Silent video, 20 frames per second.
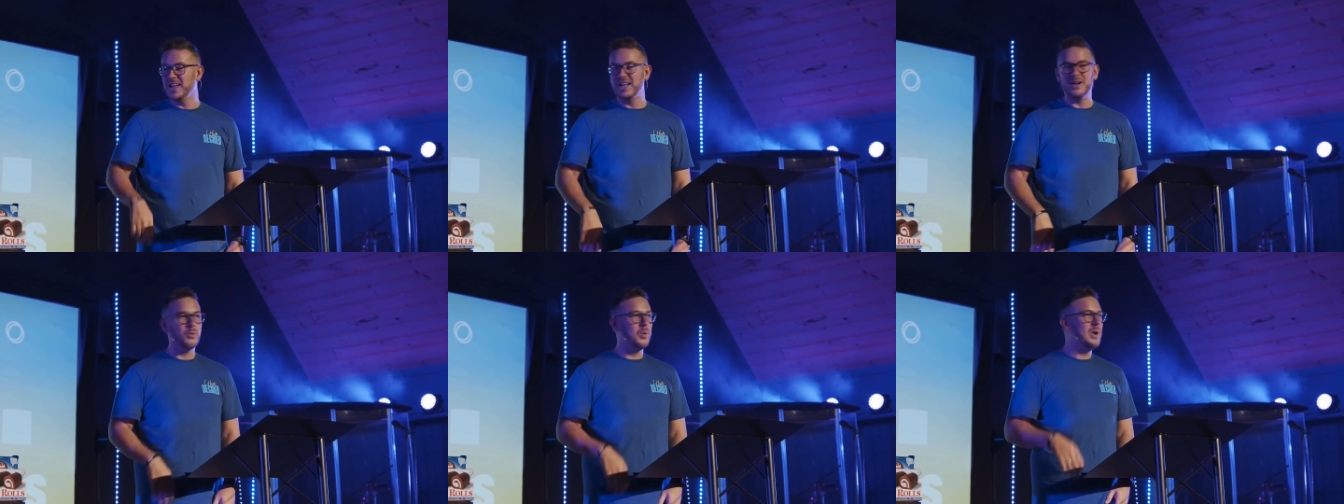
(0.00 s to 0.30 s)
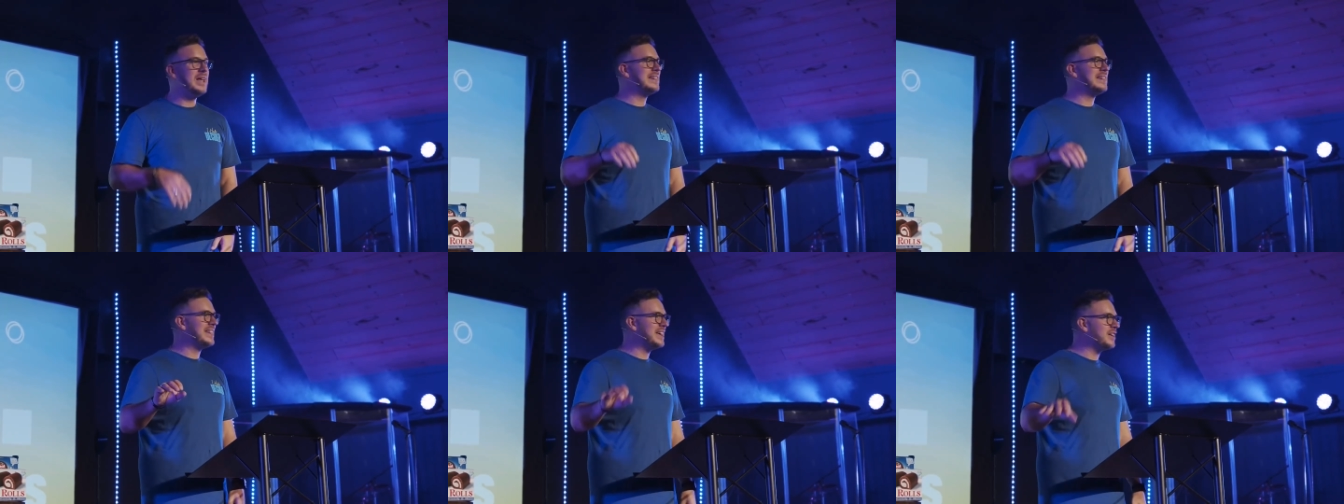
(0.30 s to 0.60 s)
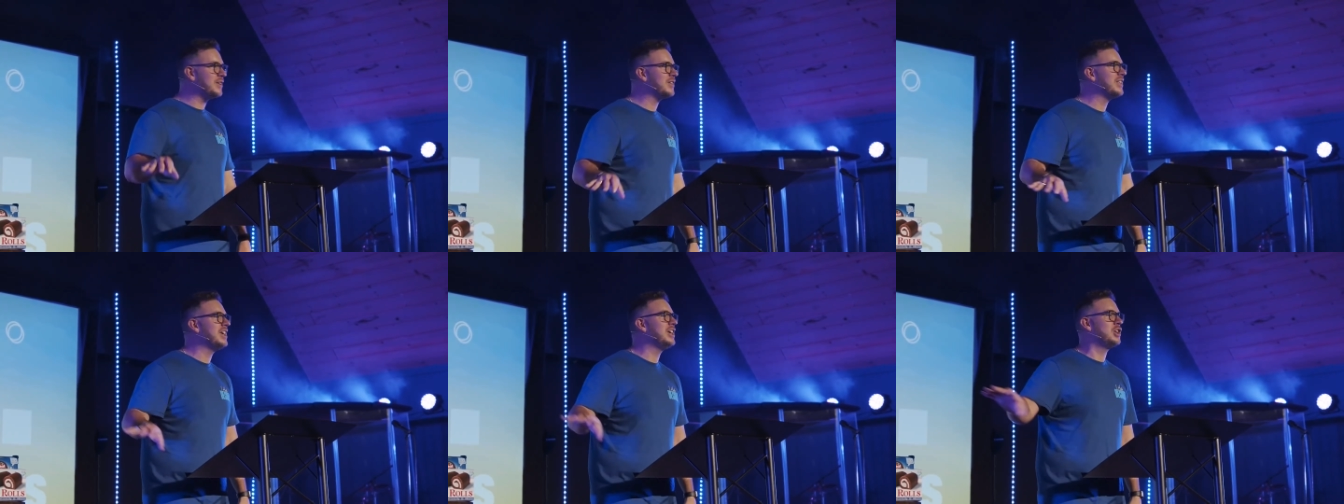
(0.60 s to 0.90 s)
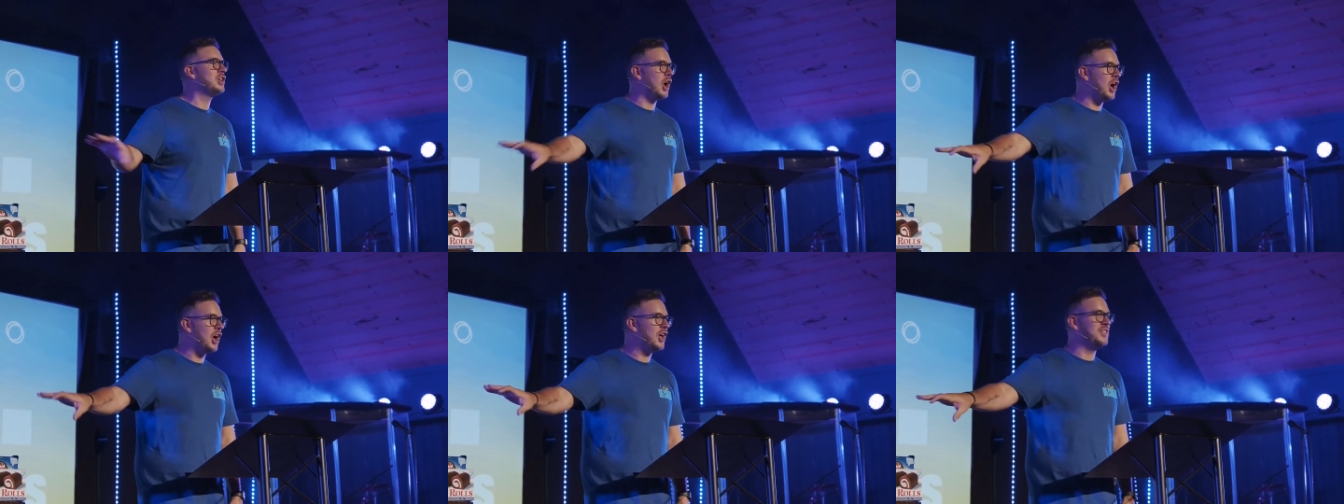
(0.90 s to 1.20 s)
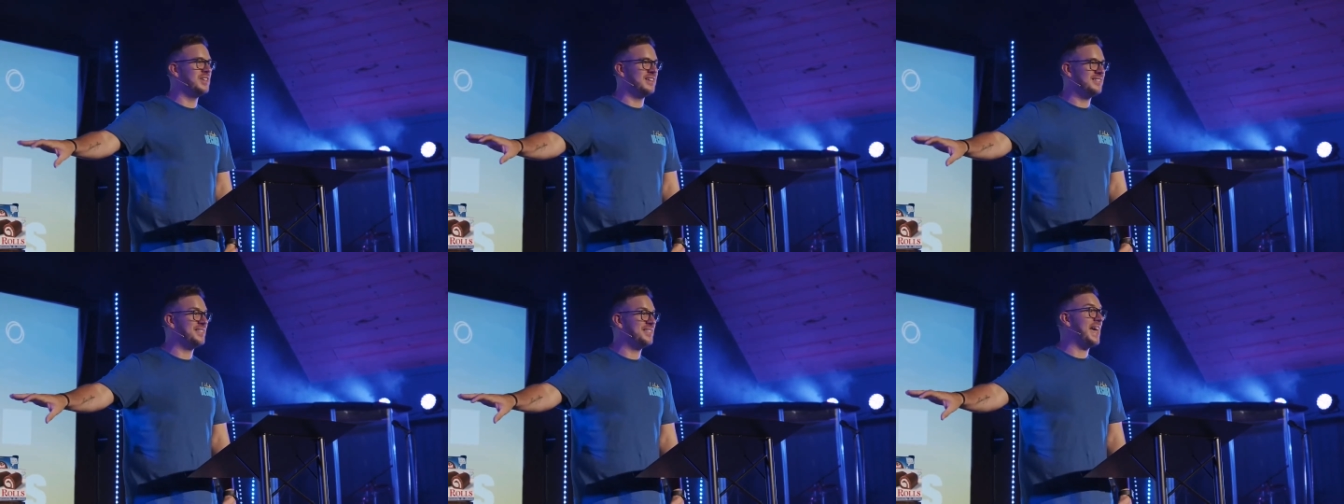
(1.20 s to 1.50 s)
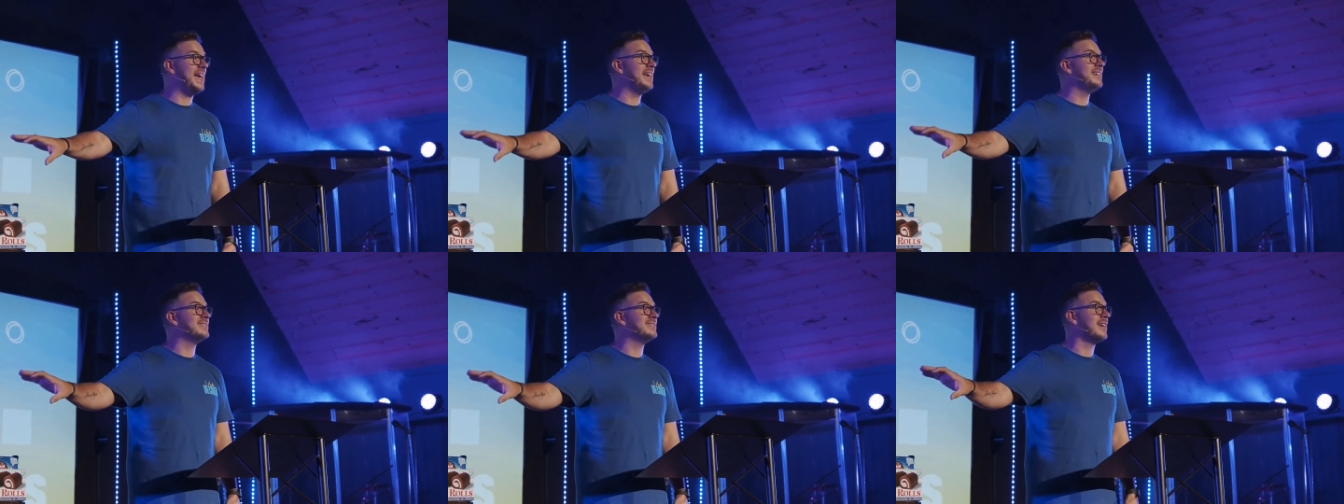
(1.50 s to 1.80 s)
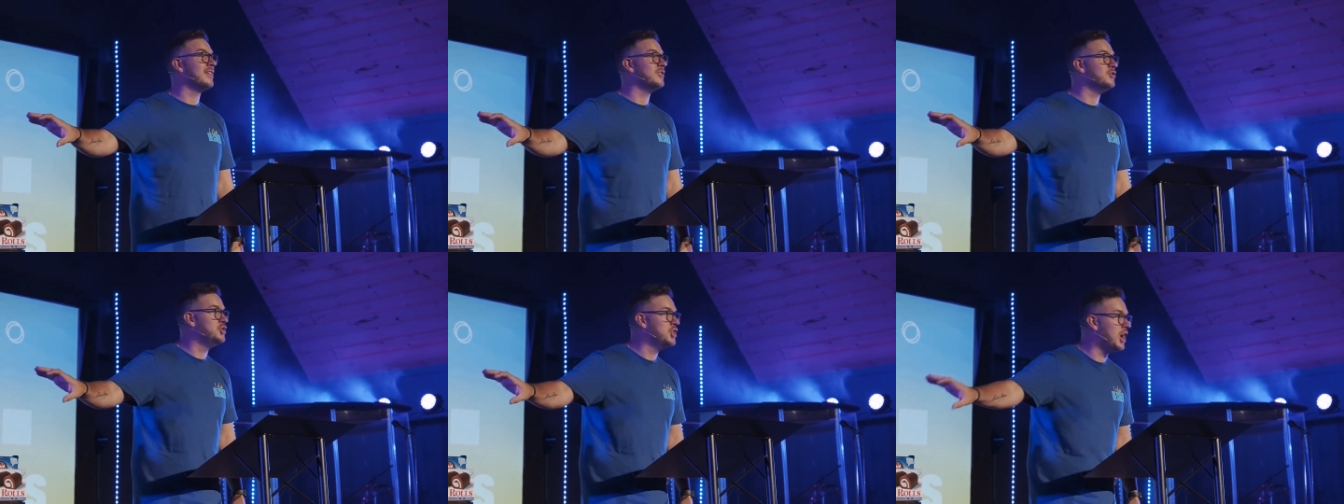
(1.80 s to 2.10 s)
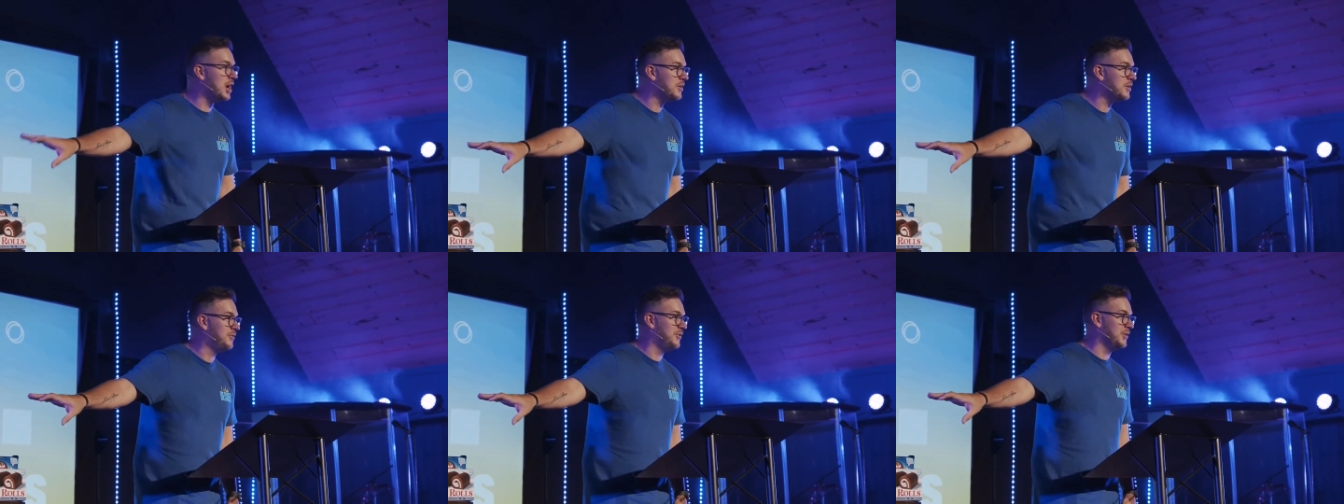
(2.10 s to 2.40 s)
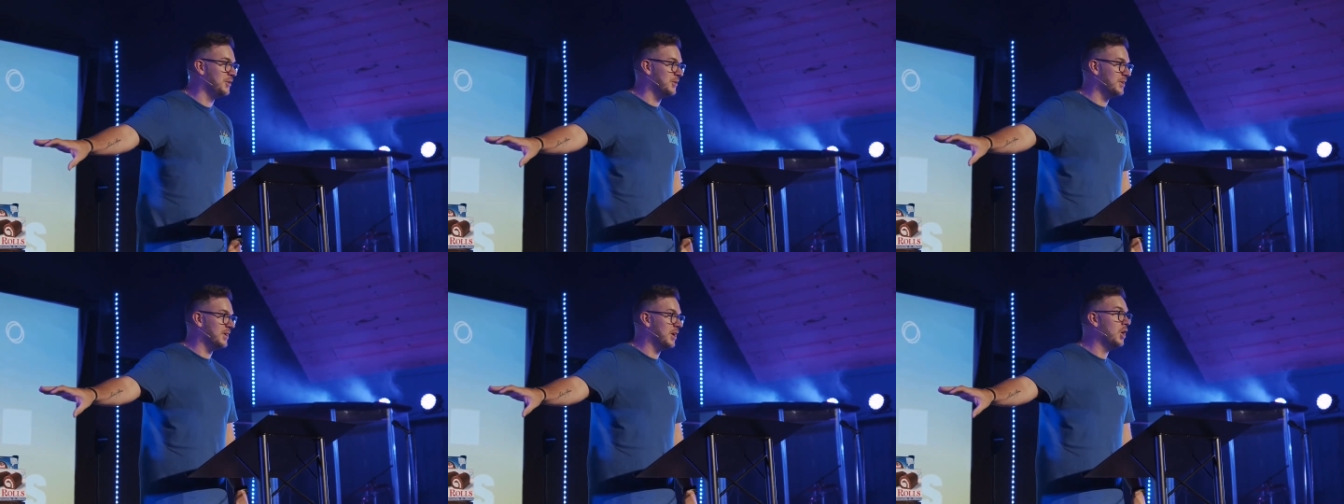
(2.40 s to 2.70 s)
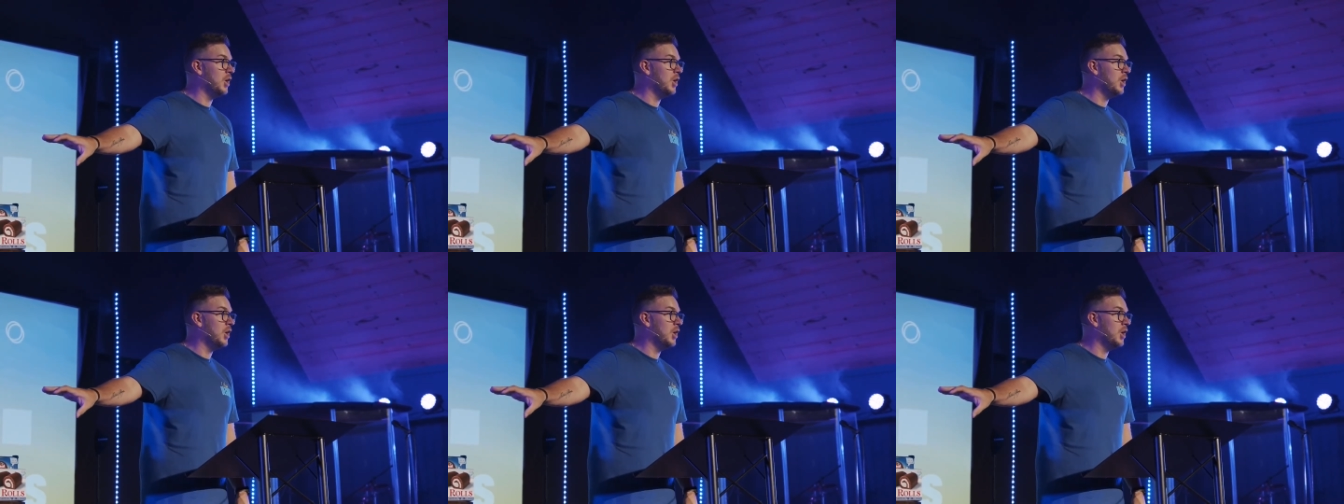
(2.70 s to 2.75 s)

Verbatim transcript: we literally call these things junk food.